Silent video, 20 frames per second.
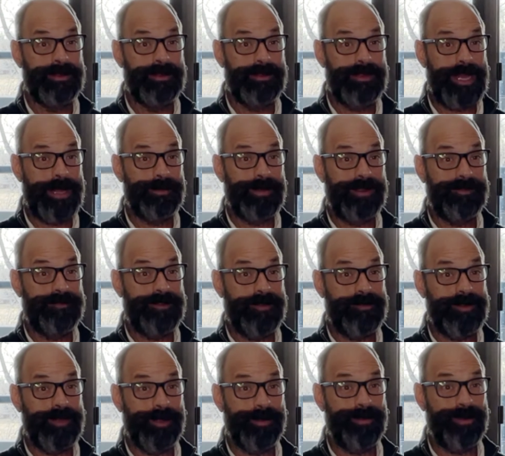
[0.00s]
Had my
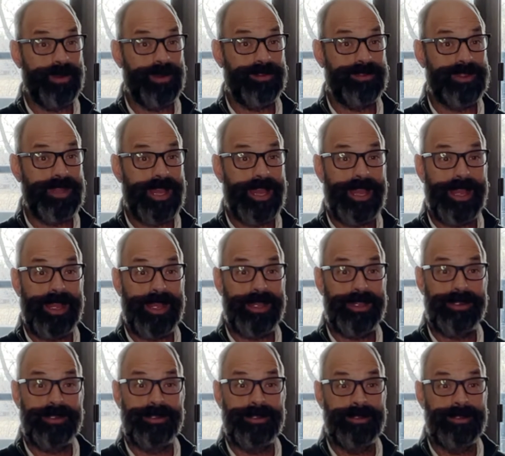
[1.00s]
50th birthday a
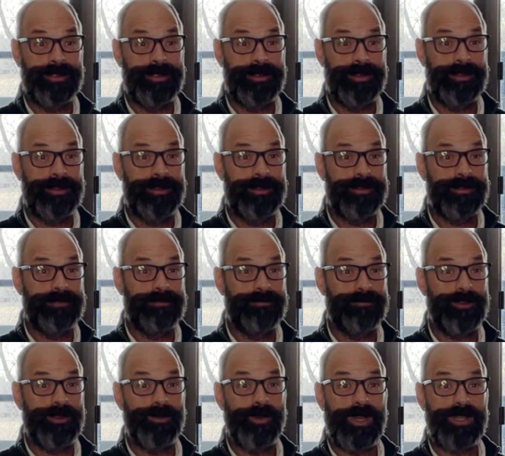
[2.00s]

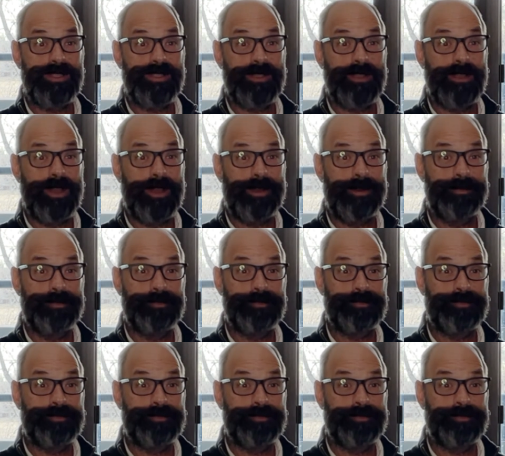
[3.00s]
few months ago,